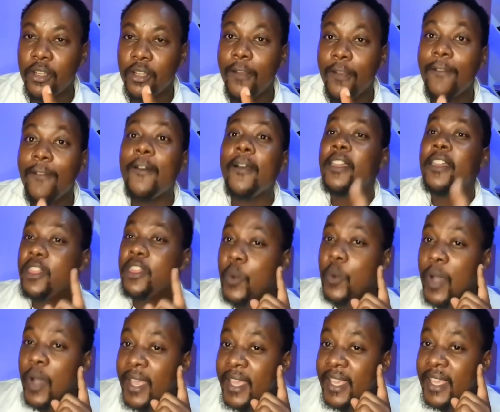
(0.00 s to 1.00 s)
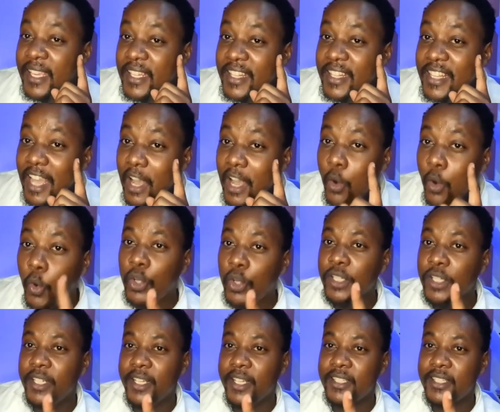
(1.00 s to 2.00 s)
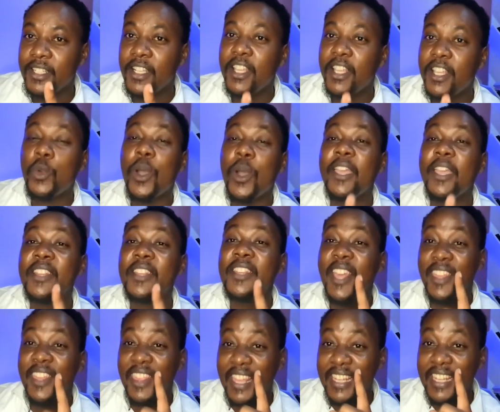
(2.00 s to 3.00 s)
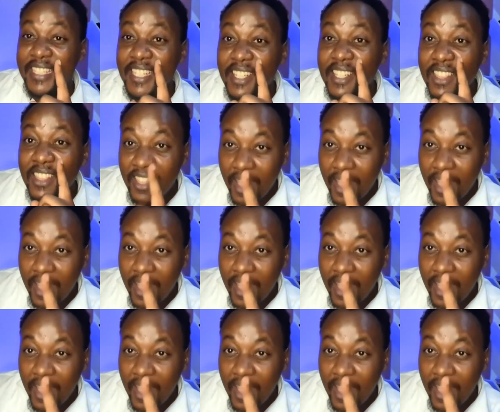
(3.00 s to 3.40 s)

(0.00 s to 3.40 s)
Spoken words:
They were in their holidays. They were in their 13th year.